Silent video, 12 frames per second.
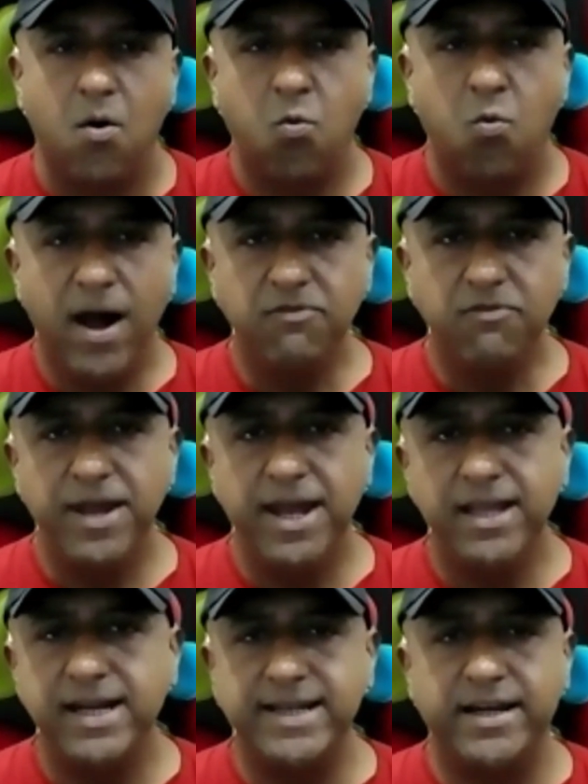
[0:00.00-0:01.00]
One way
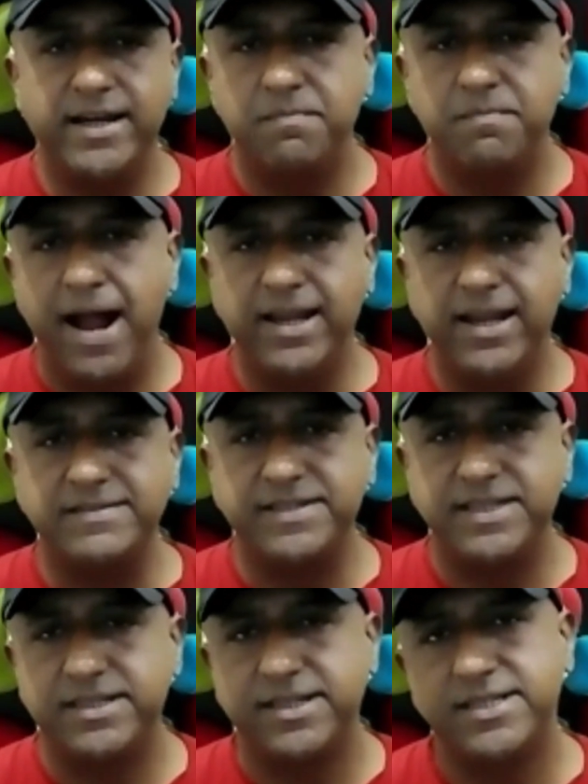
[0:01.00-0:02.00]
that antibiotic
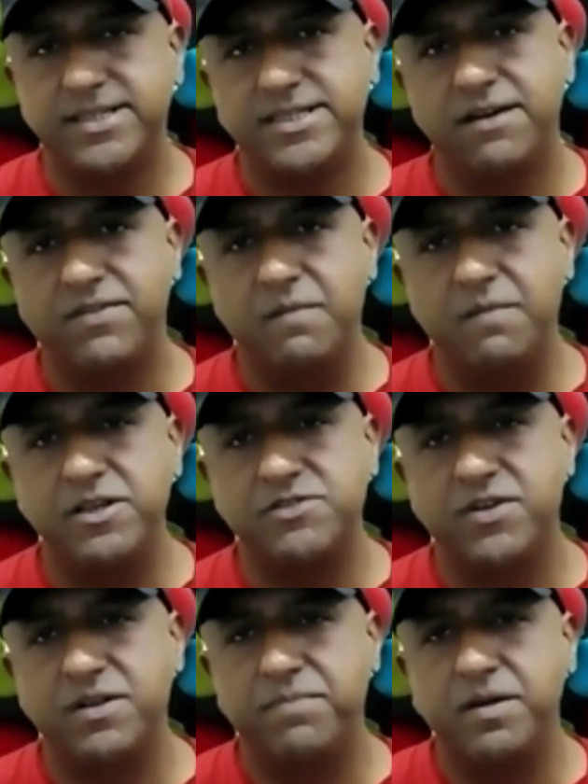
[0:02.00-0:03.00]
resistance develops
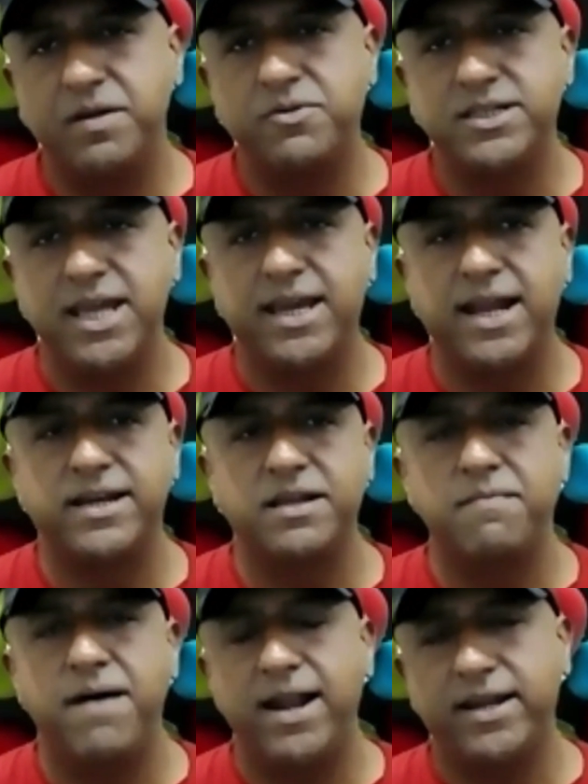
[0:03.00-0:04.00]
is when people take
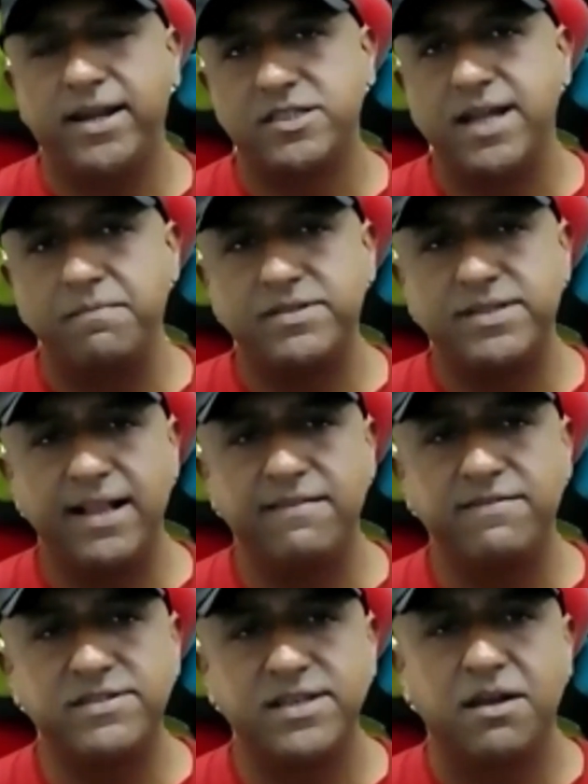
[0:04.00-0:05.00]
antibiotics
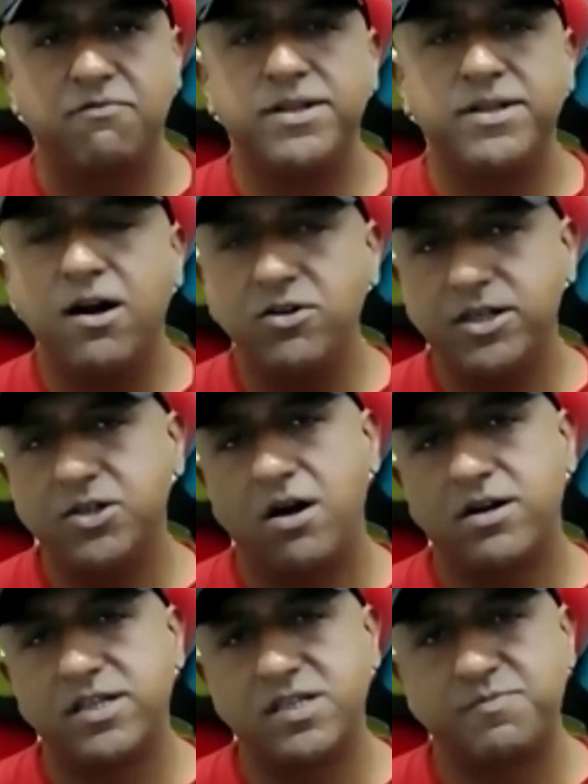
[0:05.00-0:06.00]
themselves without a
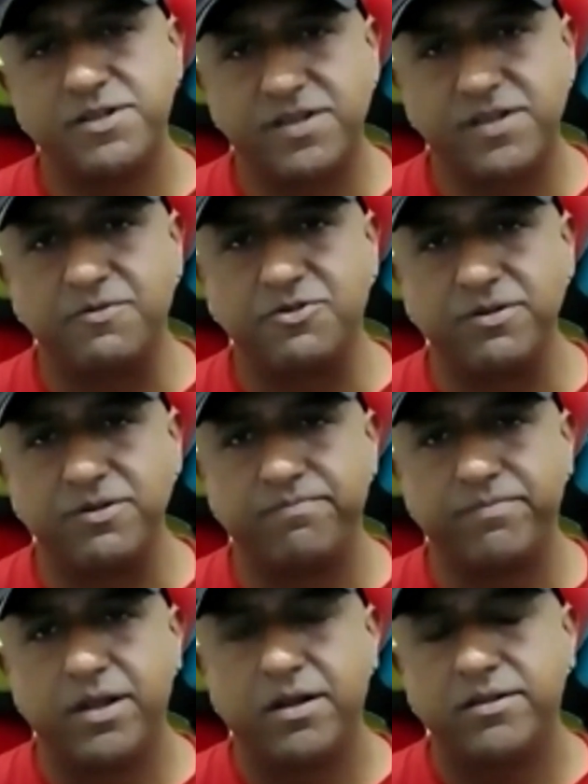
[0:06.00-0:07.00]
doctor's prescription.
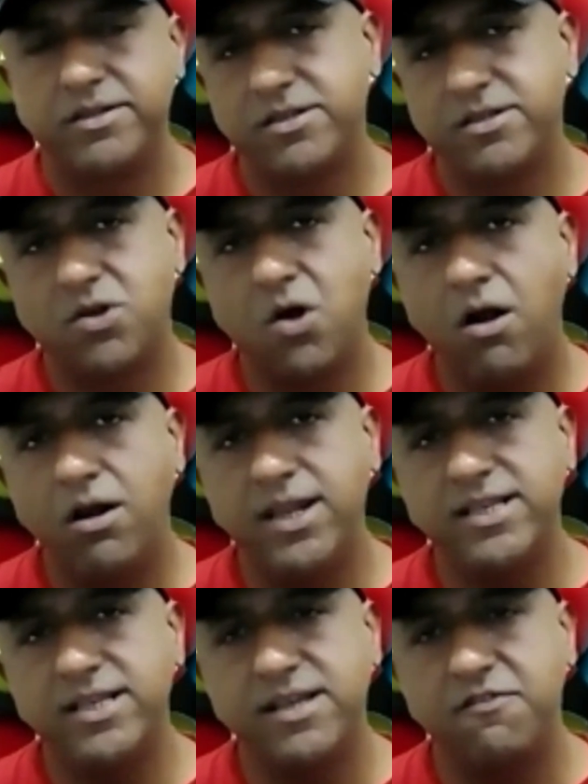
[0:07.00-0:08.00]
This is called
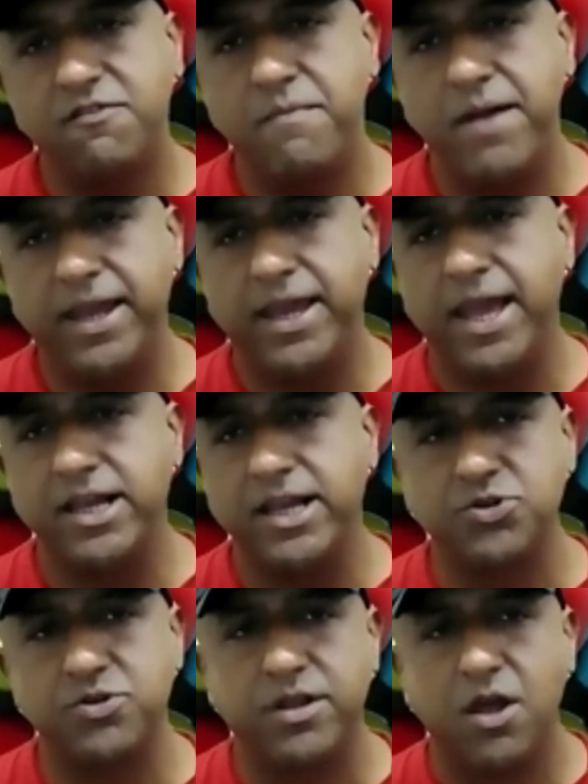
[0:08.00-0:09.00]
as
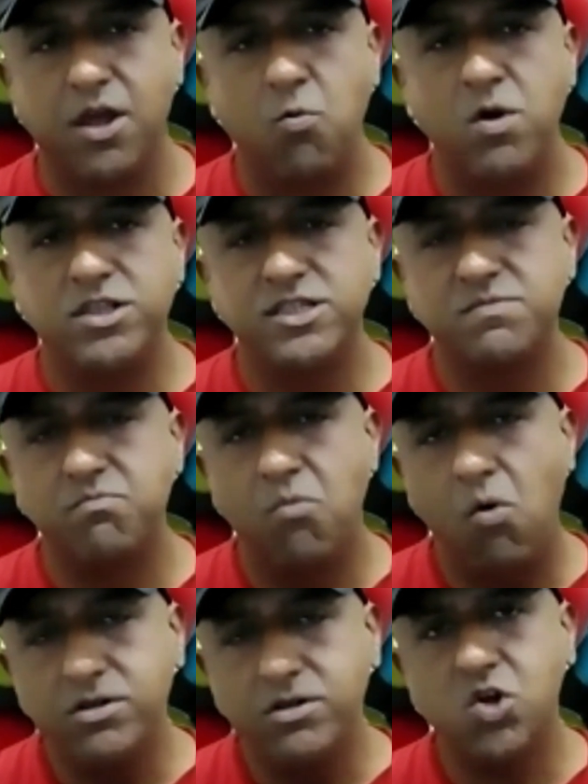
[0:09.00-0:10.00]
self-medication, which is
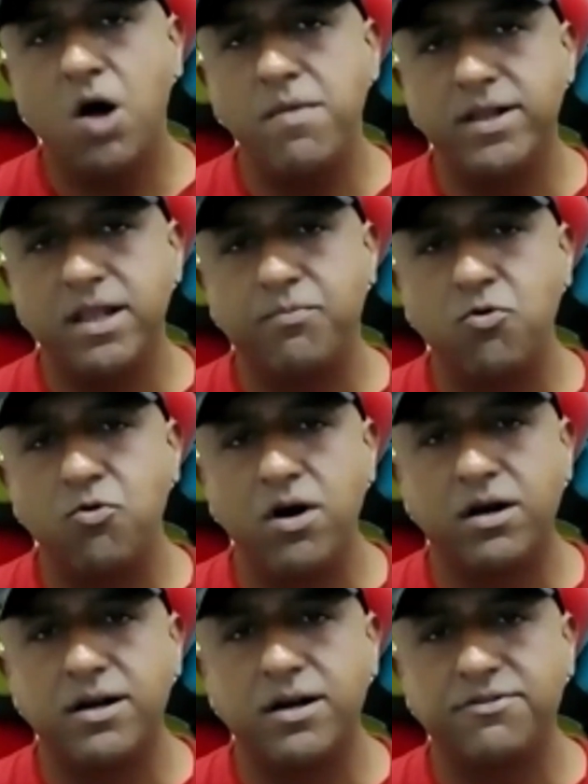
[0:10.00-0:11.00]
more common in
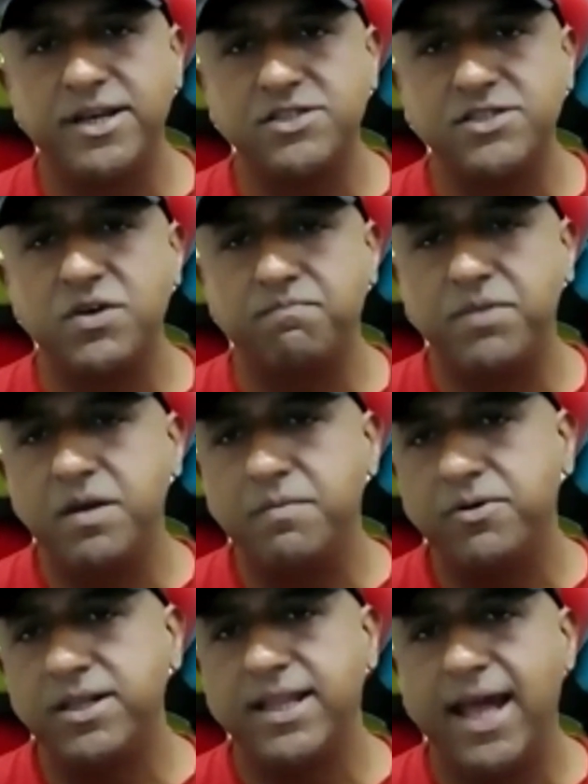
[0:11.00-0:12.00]
poor countries where
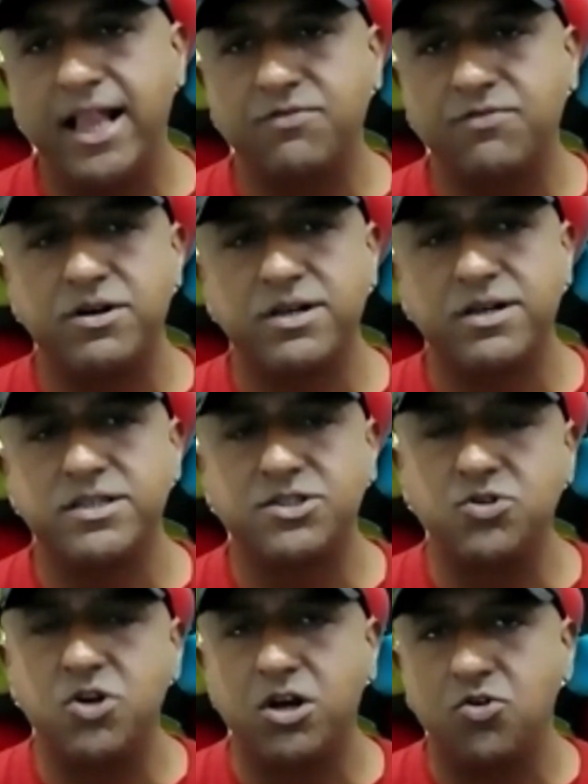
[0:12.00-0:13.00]
people and health workers
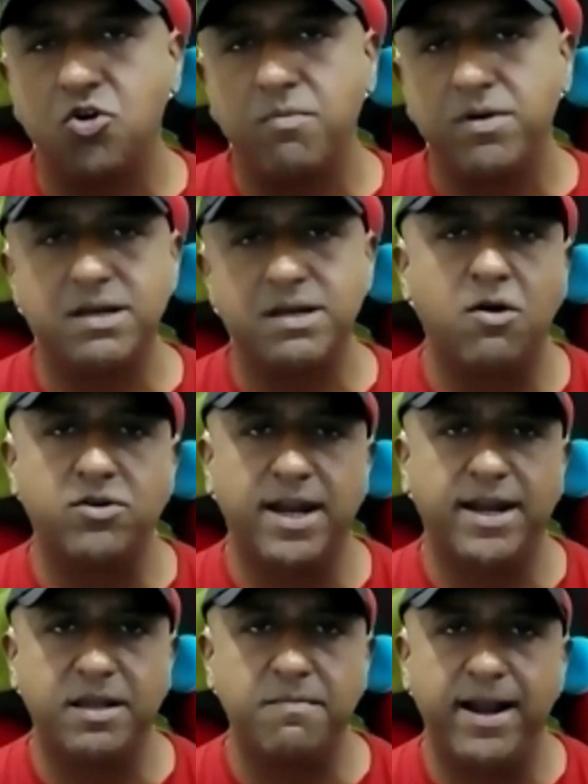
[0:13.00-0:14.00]
do not know much about
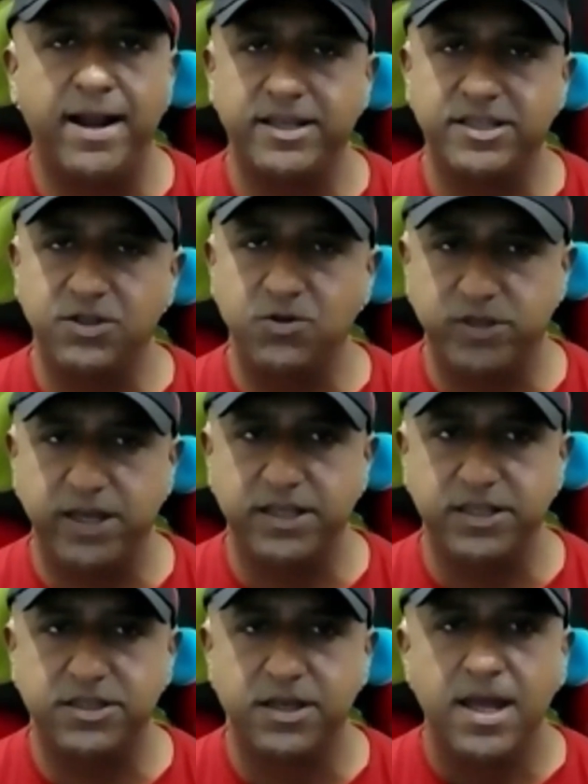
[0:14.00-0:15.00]
antibiotics usage.